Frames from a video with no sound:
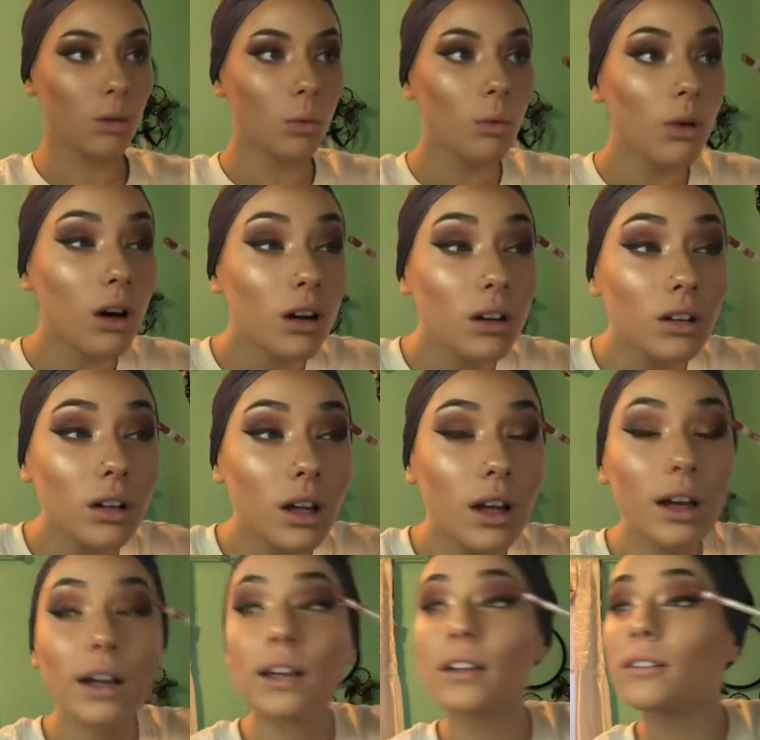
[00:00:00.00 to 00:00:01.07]

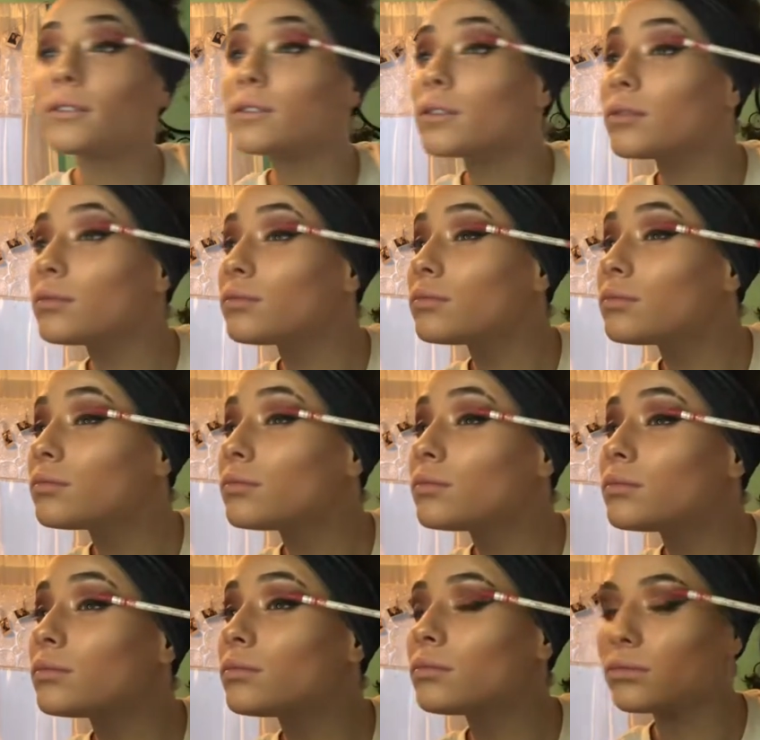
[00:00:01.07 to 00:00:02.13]
waterline.
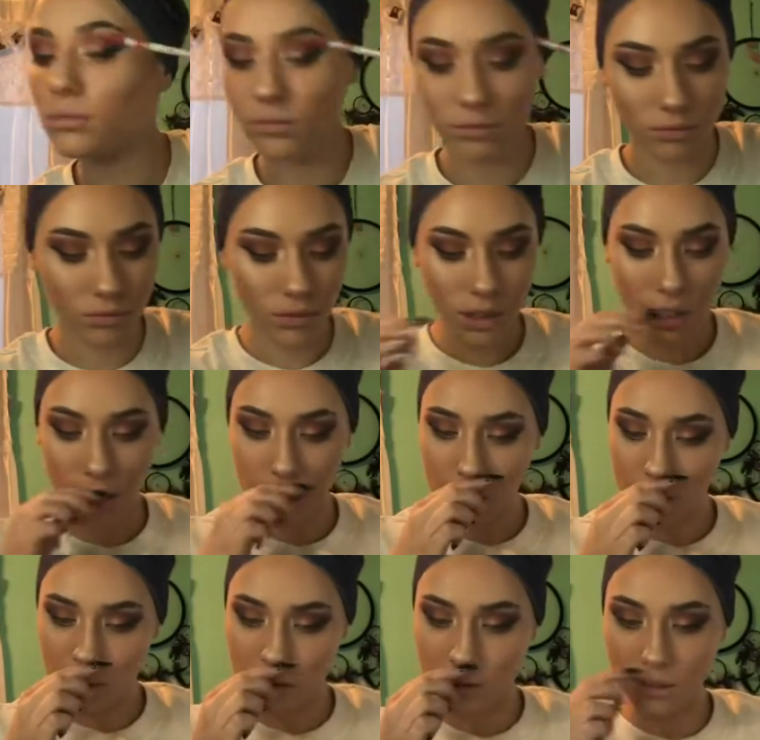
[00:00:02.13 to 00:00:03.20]

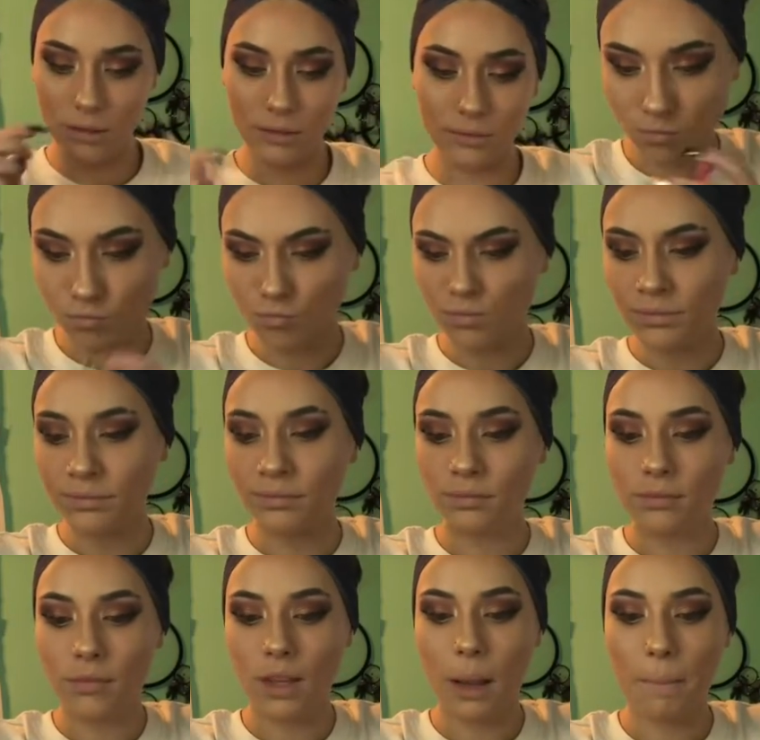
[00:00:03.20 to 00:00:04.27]
Red.
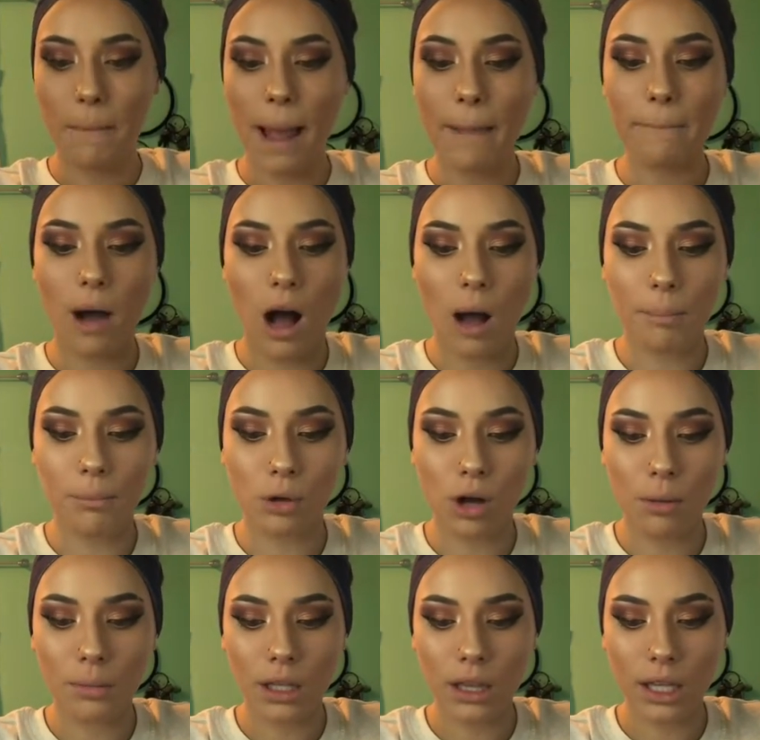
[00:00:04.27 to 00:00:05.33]
My mom
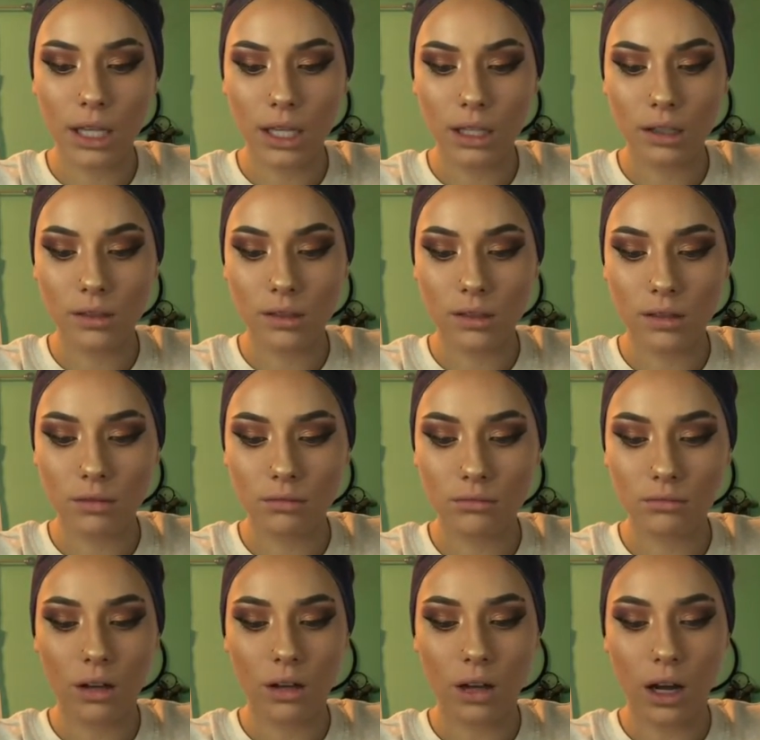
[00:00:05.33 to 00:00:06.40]
bought me these
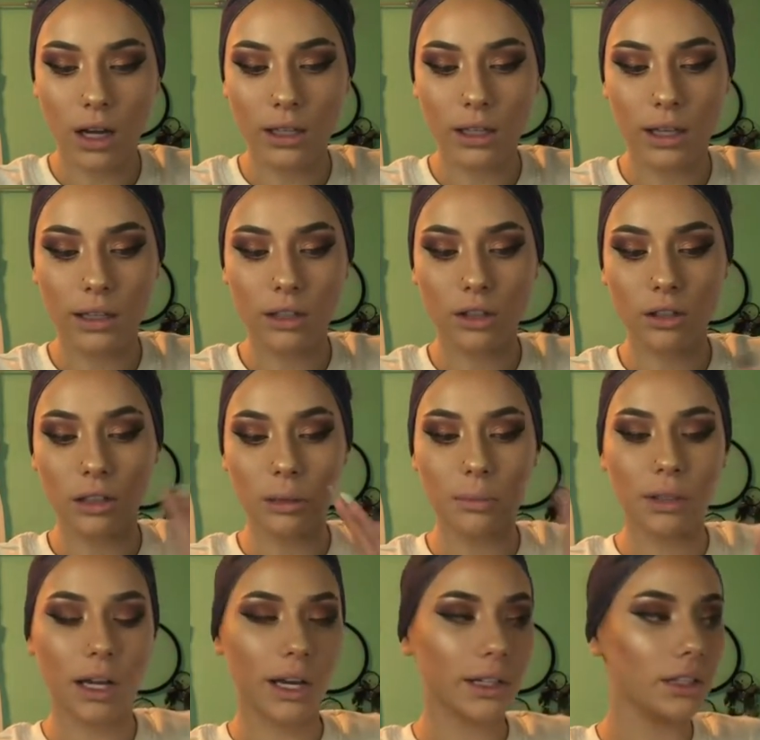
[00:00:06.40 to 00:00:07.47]
eyeliner lip
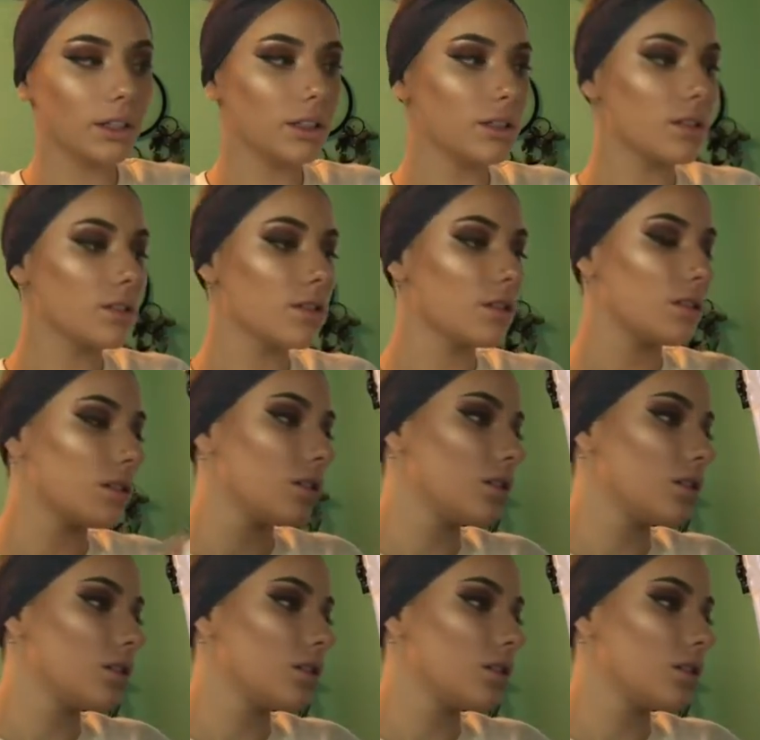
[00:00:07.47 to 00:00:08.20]
liners,